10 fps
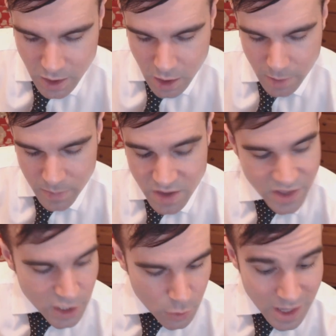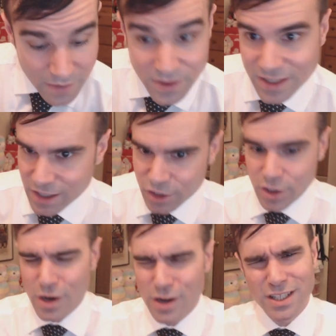And then you have the
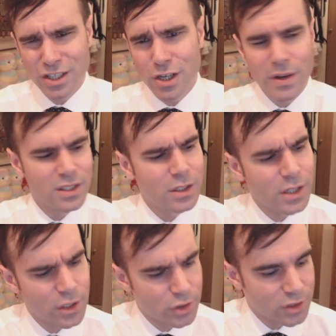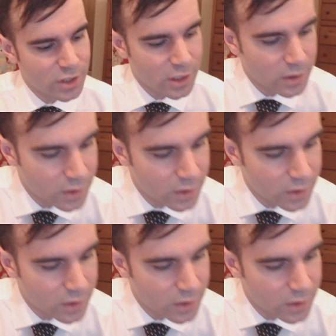dictionary, and the dictionary is a little interesting.